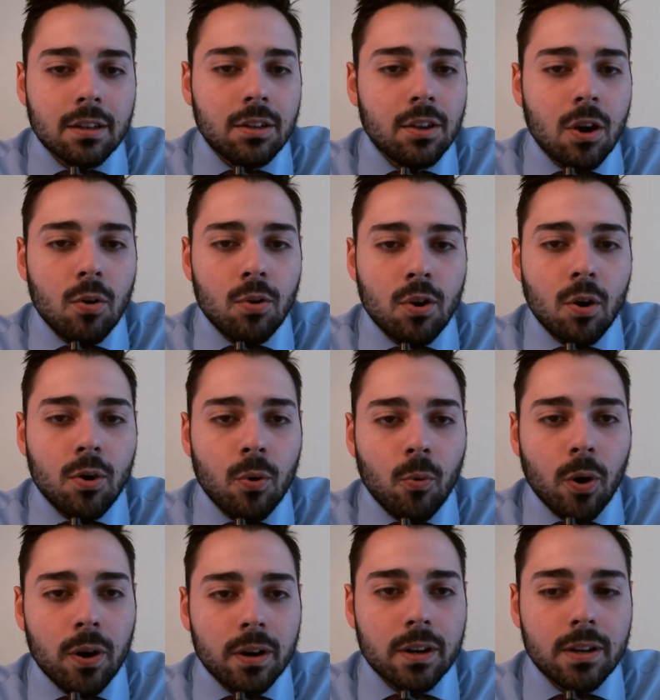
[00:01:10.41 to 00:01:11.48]
go to
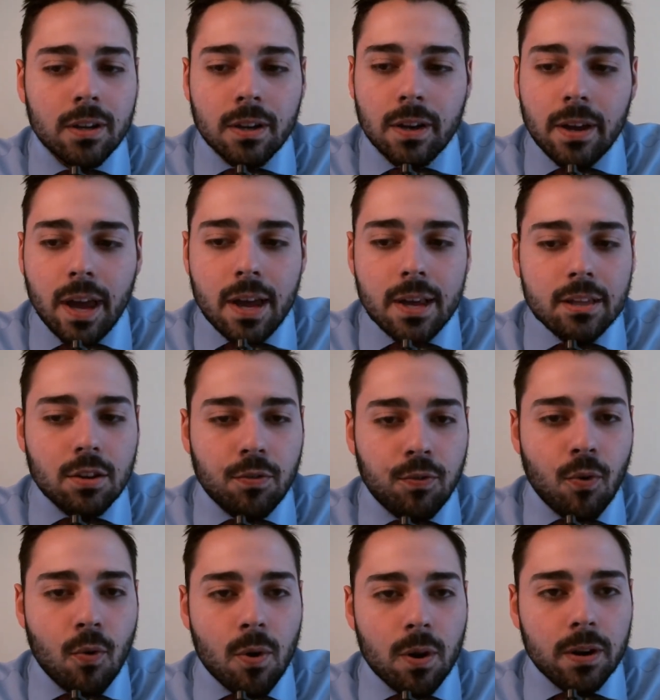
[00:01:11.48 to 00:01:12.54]
work 8 to
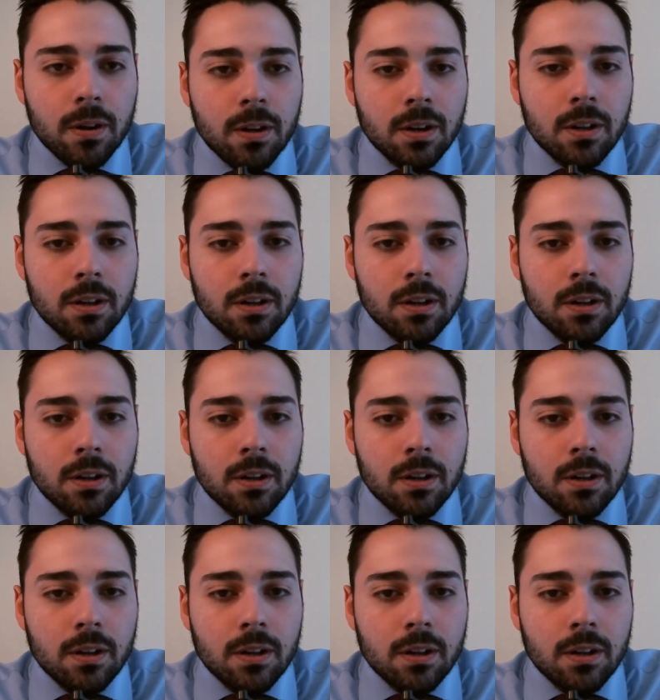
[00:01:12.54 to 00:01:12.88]
4.